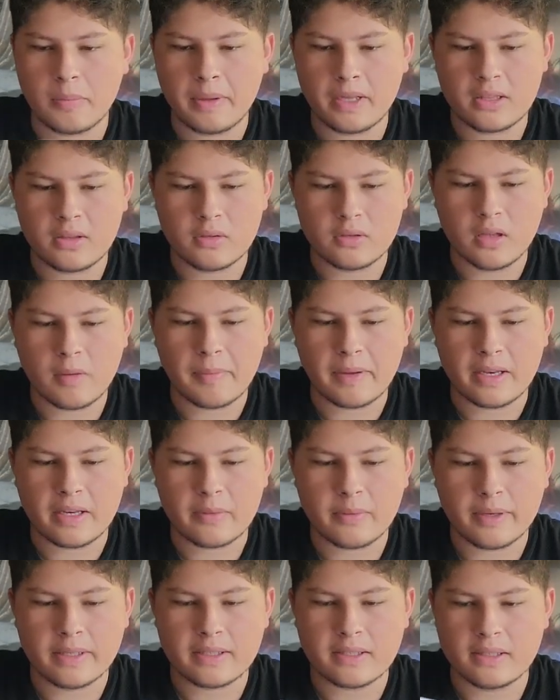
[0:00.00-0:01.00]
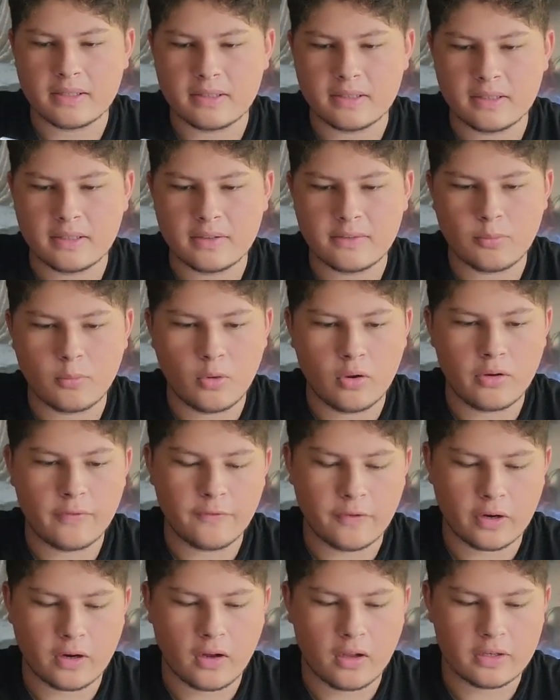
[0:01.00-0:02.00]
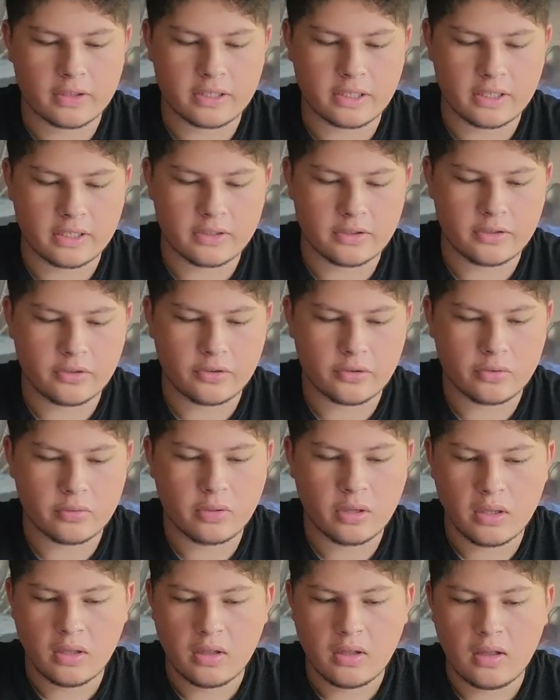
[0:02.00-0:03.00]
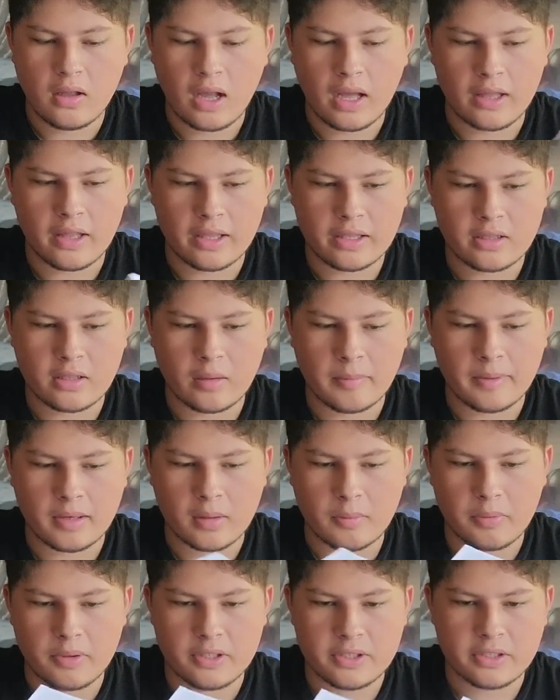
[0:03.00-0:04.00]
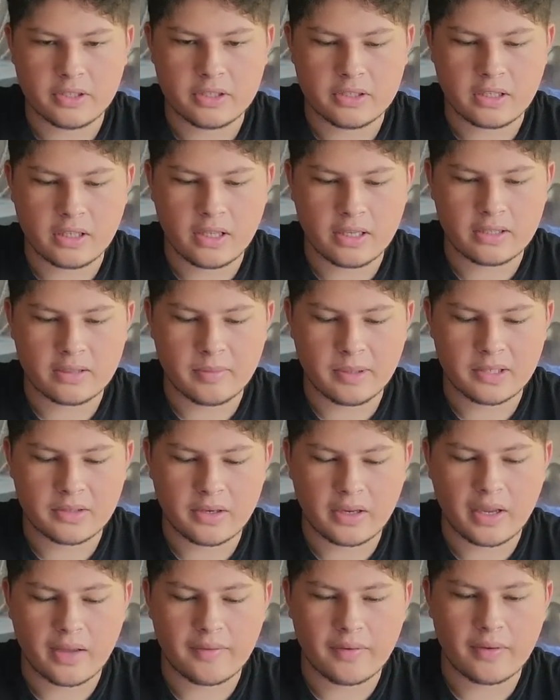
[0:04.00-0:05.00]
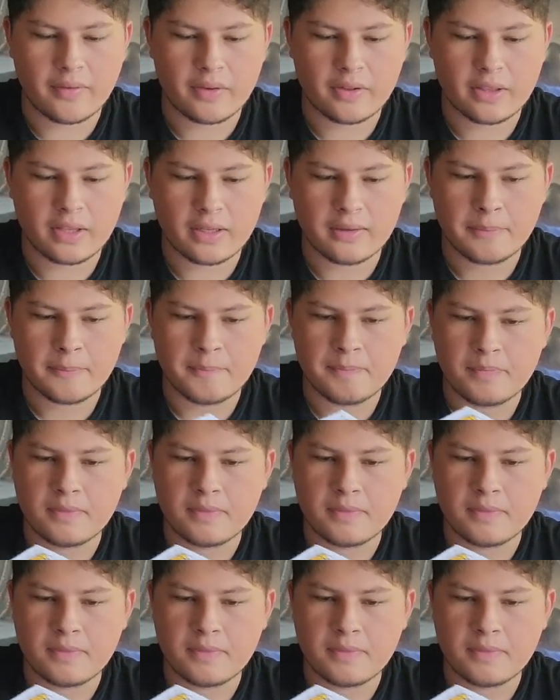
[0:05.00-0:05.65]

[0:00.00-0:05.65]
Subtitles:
to pick those up anyways, because it is one for content, and two, I'm a completionist. I like to make sure I have everything.